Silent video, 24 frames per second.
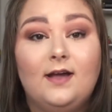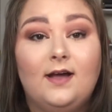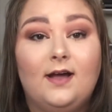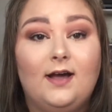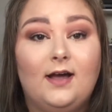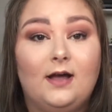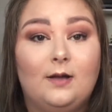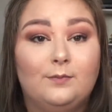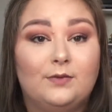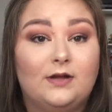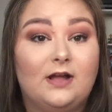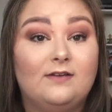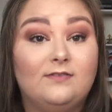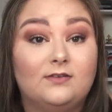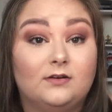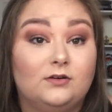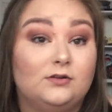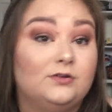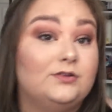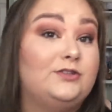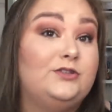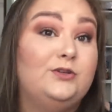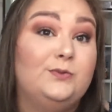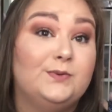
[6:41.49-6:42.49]

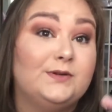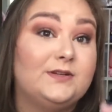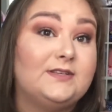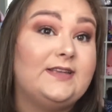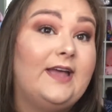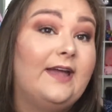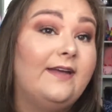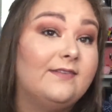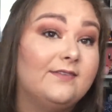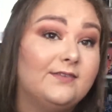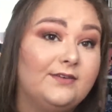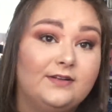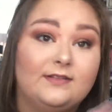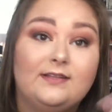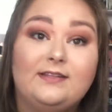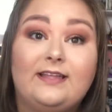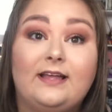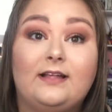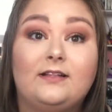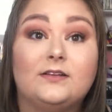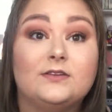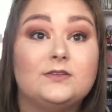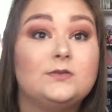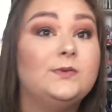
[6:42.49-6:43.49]
CoverGirl Supersizer, and then
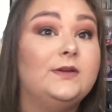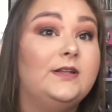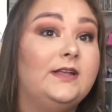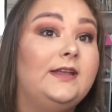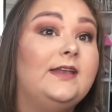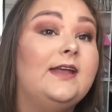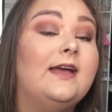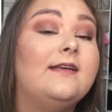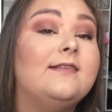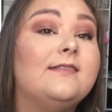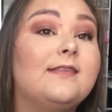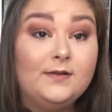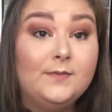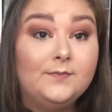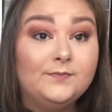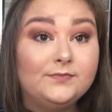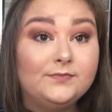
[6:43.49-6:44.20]
that looks really nice.